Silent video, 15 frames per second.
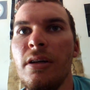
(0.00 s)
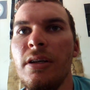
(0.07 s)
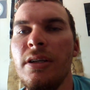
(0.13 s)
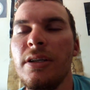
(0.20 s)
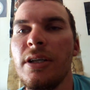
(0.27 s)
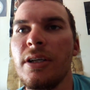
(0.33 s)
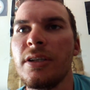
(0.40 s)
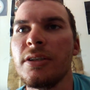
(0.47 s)
Hey
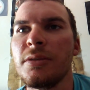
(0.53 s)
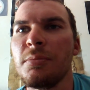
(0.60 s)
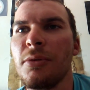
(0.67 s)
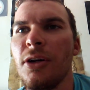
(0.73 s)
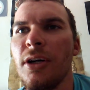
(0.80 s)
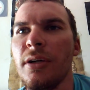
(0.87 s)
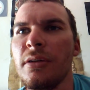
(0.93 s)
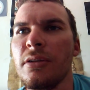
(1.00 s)
guys,
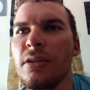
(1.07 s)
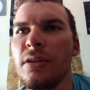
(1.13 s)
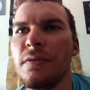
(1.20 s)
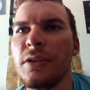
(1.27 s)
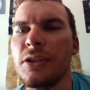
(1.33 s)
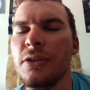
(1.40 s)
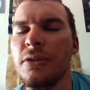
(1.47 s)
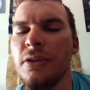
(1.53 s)
Brian
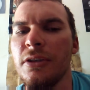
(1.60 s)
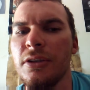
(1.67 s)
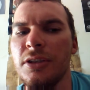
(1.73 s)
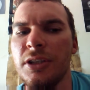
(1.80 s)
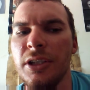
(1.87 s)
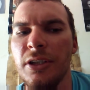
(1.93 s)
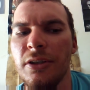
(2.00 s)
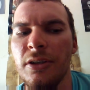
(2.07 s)
delivers you the
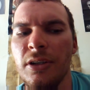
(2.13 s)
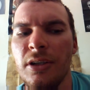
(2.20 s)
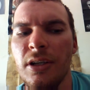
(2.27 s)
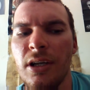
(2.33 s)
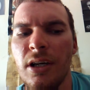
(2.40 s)
goods here.